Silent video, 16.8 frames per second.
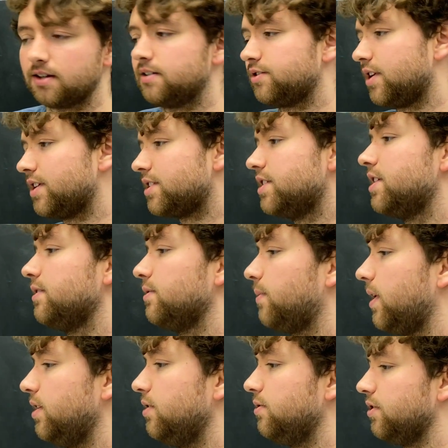So that's another
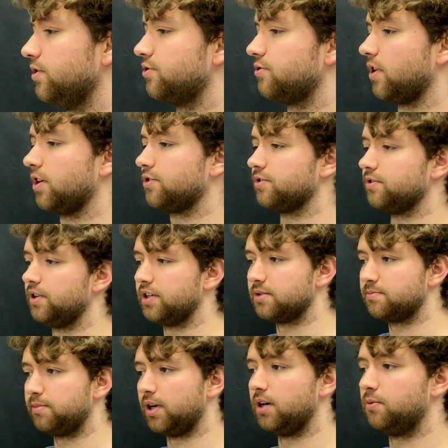way you could structure this,
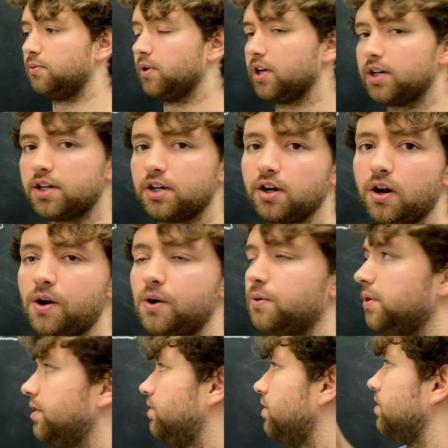but we're gonna go
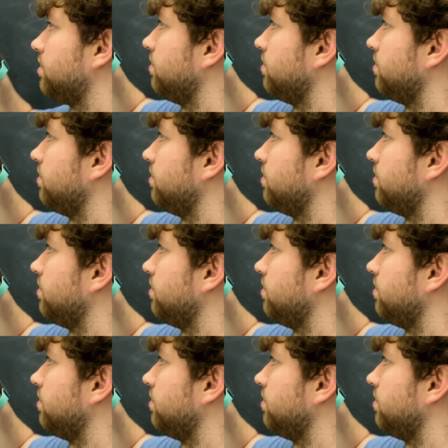with just